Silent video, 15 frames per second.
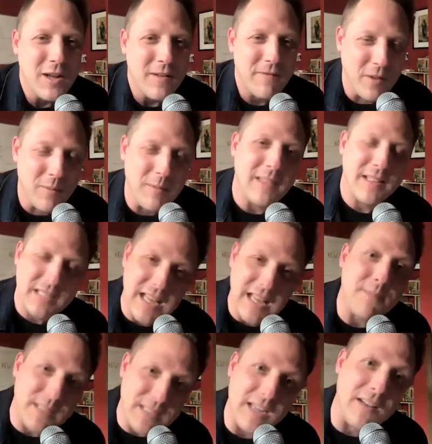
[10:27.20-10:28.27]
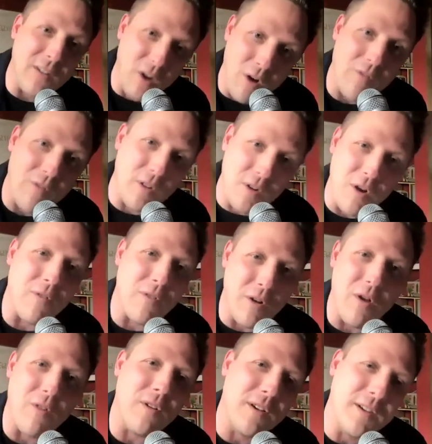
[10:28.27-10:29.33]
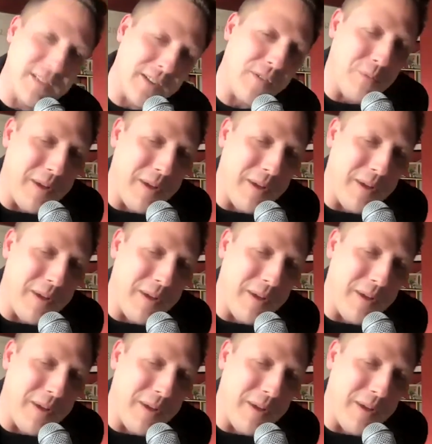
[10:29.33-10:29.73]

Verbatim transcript: filming the same scene over and over and over in different